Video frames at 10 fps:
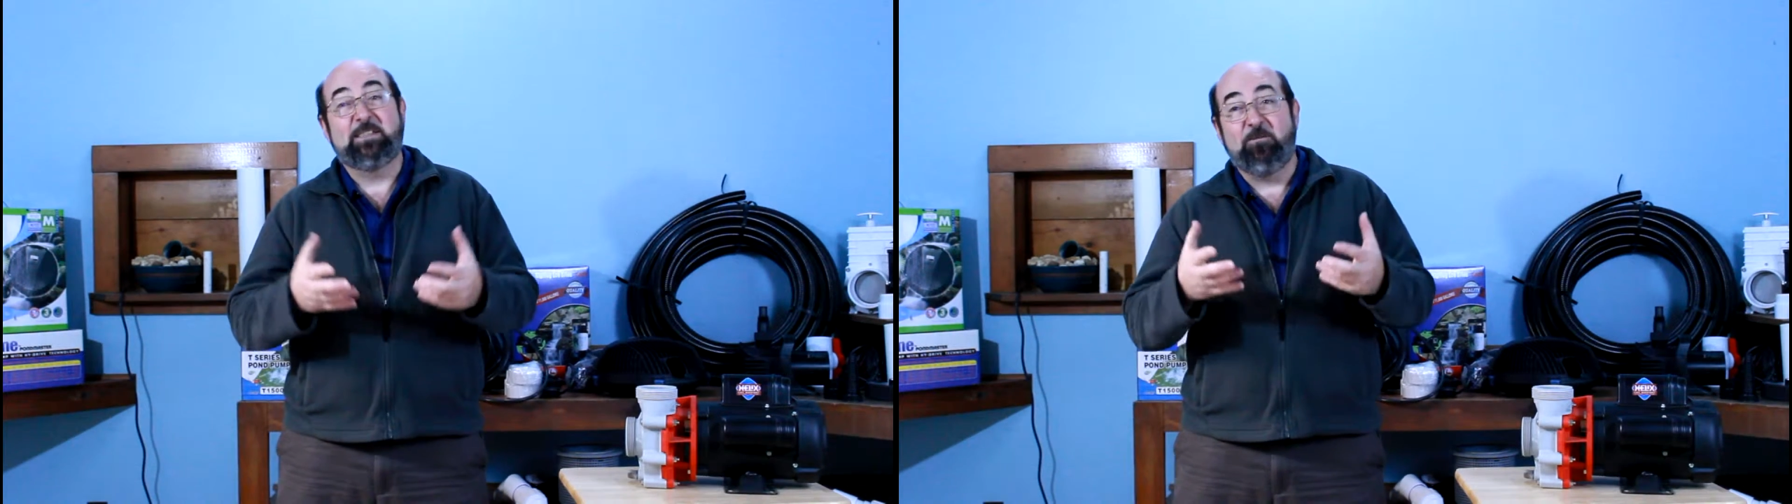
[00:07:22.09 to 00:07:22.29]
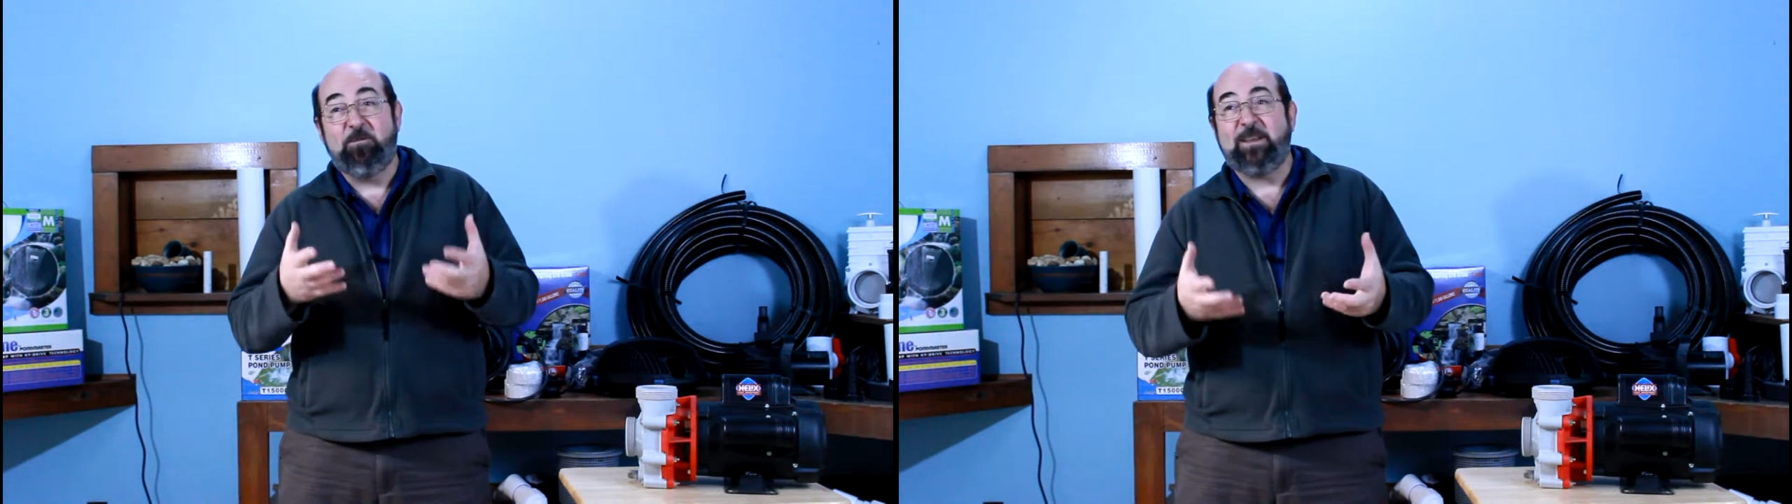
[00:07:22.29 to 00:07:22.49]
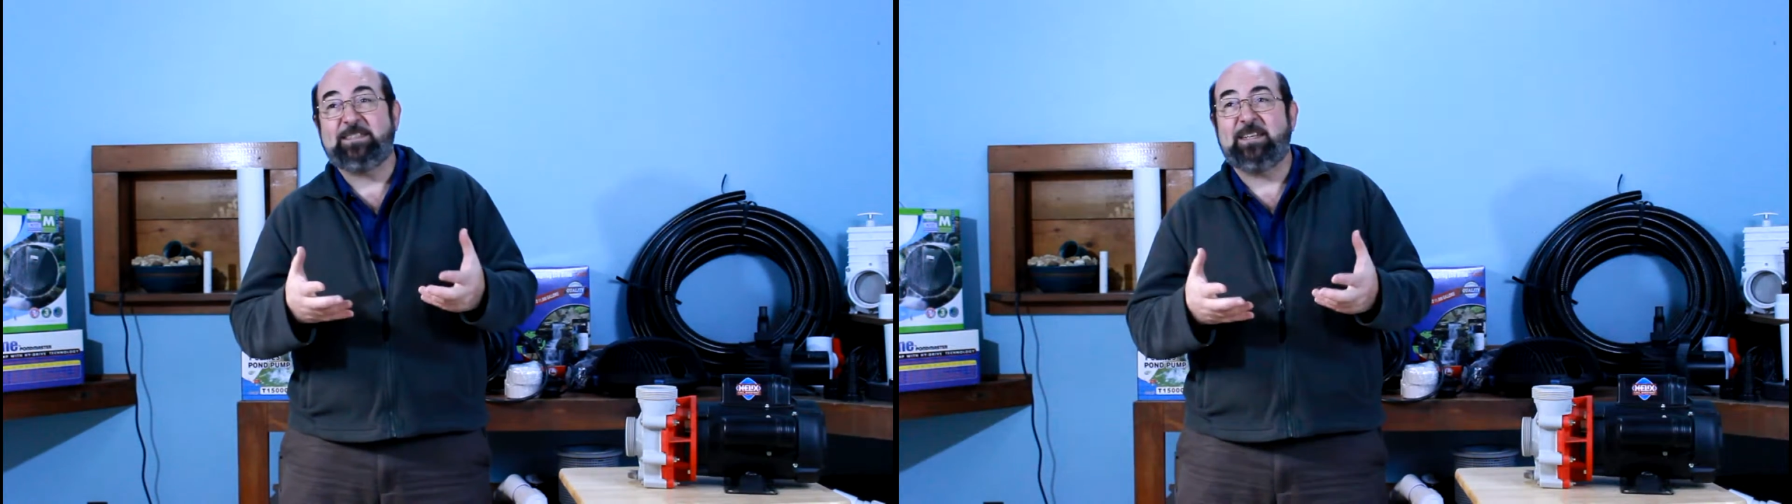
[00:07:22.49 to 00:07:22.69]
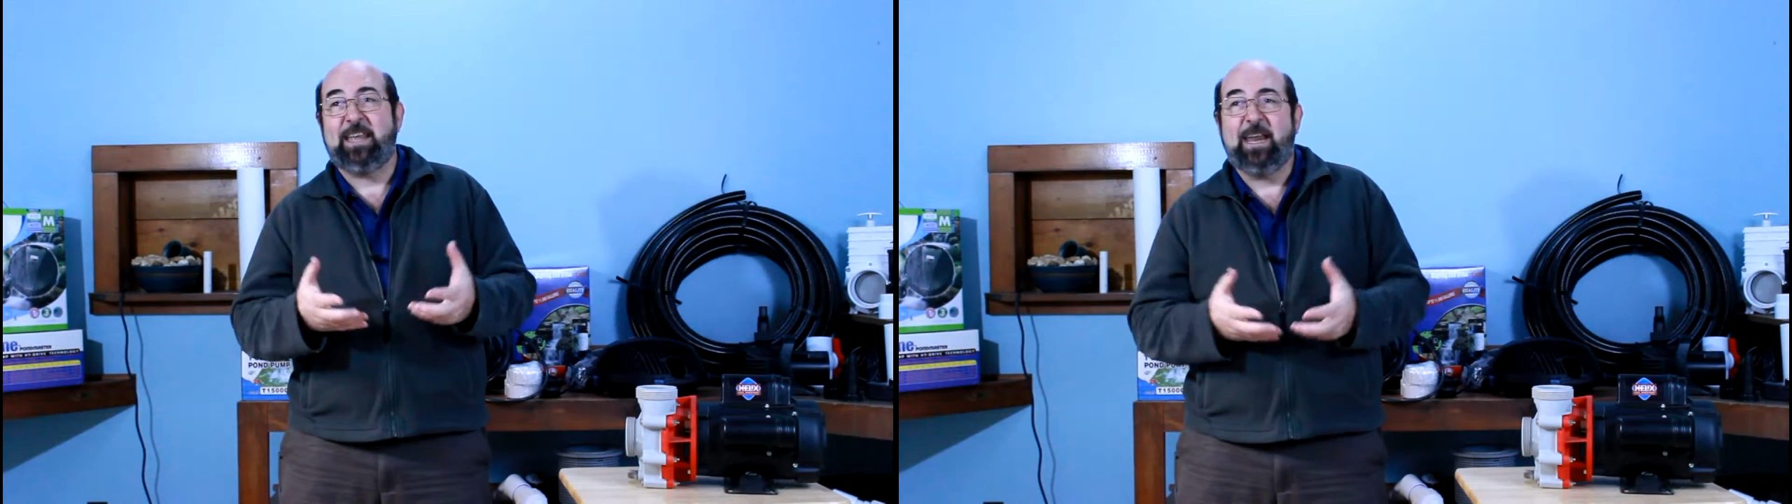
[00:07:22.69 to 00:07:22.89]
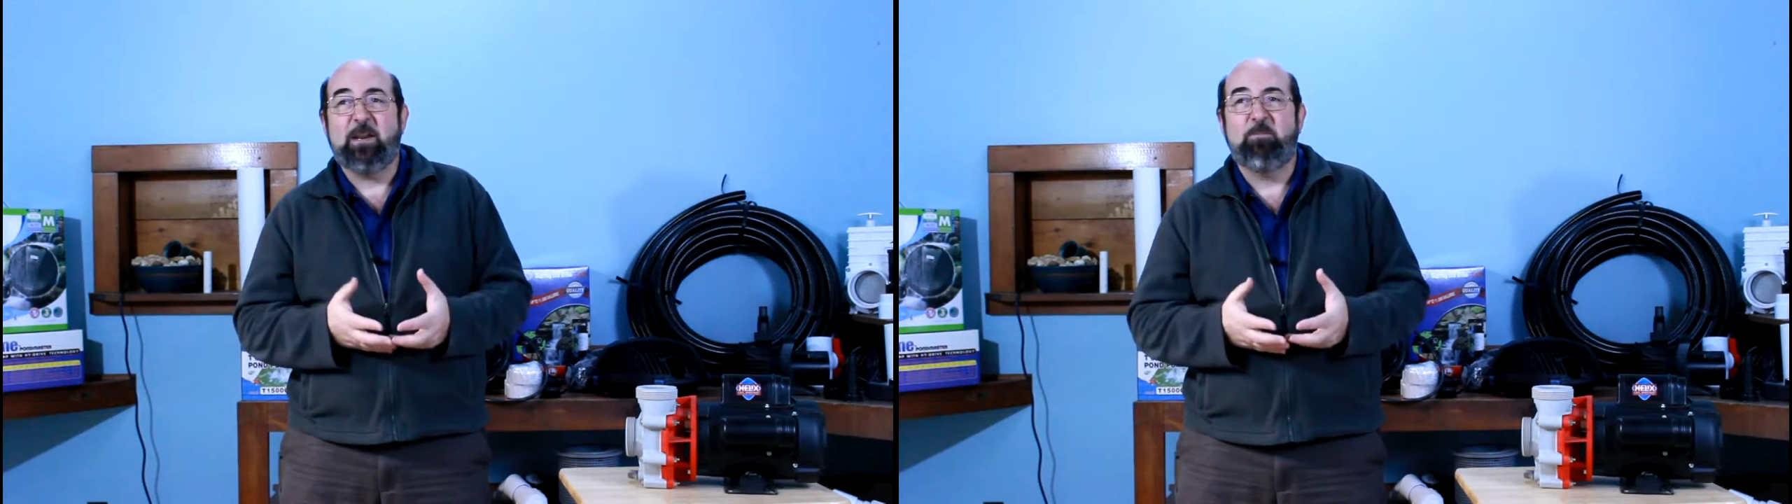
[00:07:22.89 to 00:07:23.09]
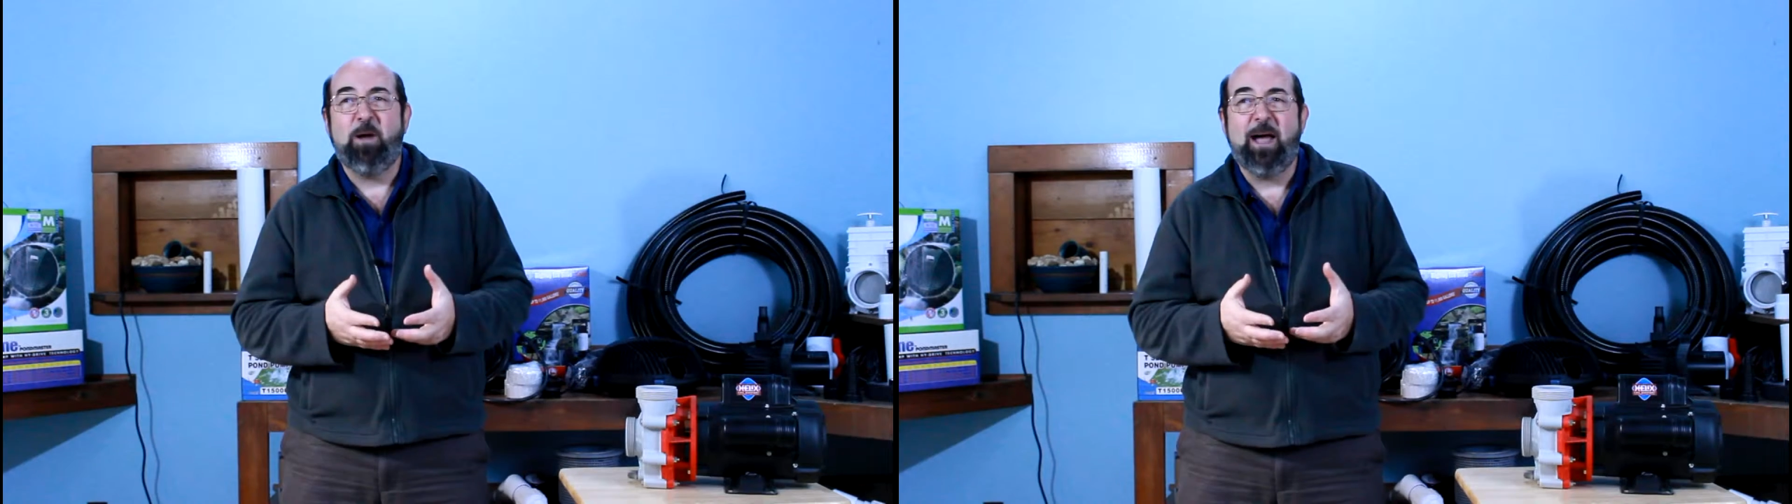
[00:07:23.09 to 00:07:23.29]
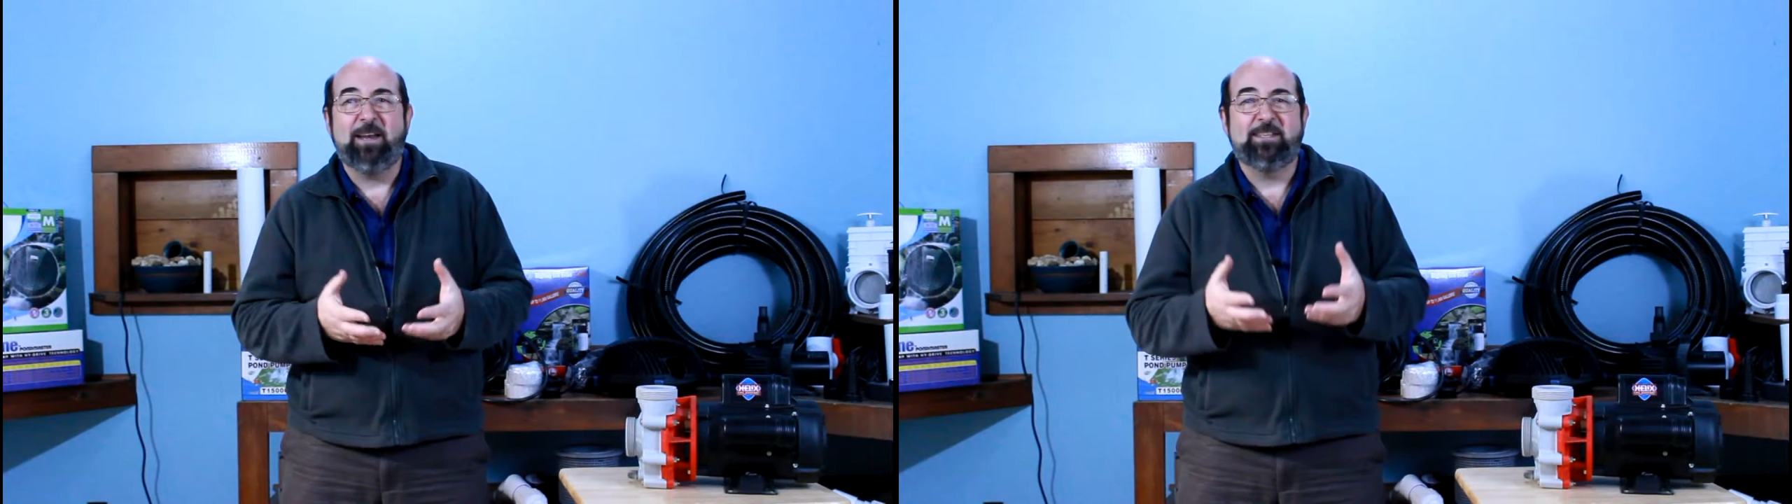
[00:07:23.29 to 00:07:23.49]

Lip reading: sophisticated pond